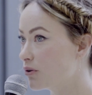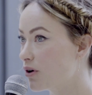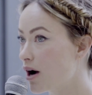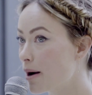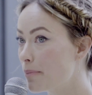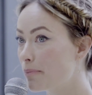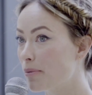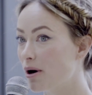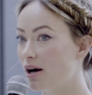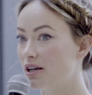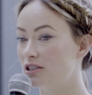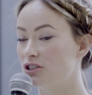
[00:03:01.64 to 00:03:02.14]
grew
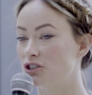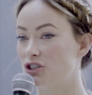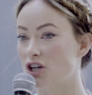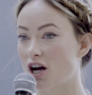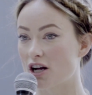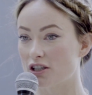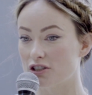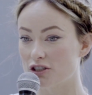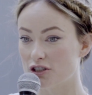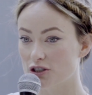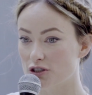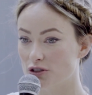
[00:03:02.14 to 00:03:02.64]
up on
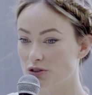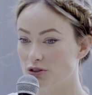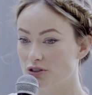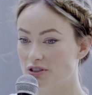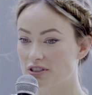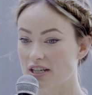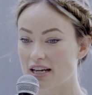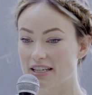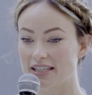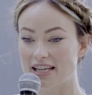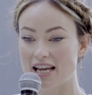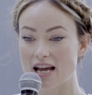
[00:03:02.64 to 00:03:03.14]
John
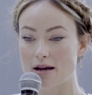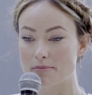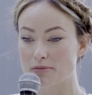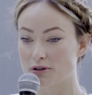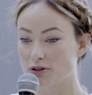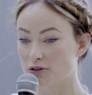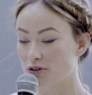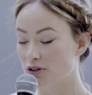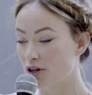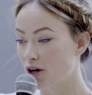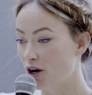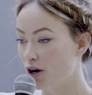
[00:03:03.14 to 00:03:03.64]
Hughes and
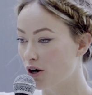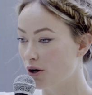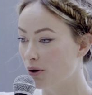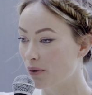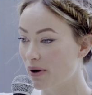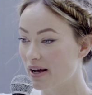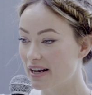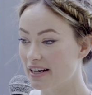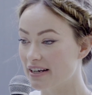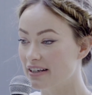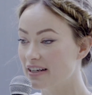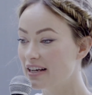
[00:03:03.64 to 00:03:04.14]
Cameron
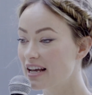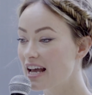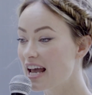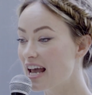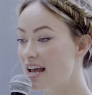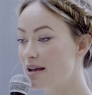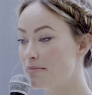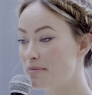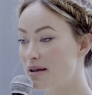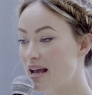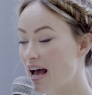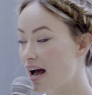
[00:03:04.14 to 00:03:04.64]
Crowe and
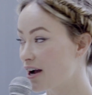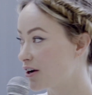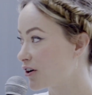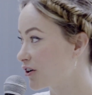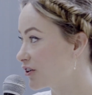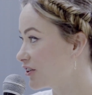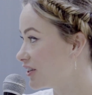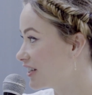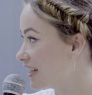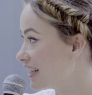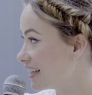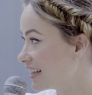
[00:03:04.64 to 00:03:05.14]
Amy
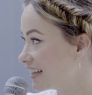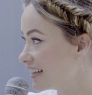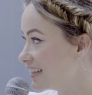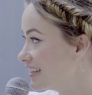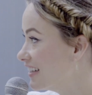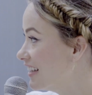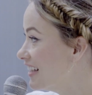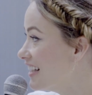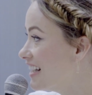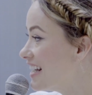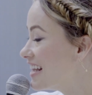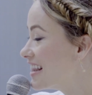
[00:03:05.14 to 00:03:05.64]
Heckerling,
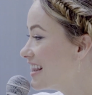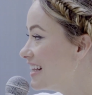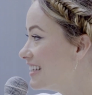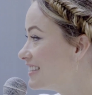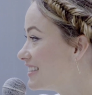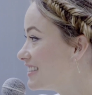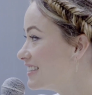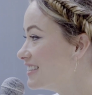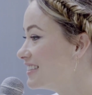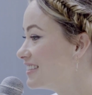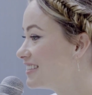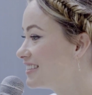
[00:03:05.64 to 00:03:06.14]
and
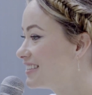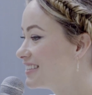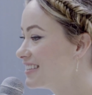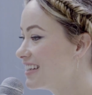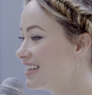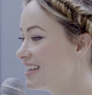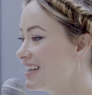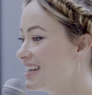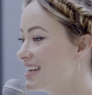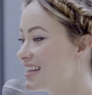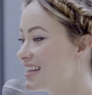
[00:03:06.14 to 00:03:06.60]
this is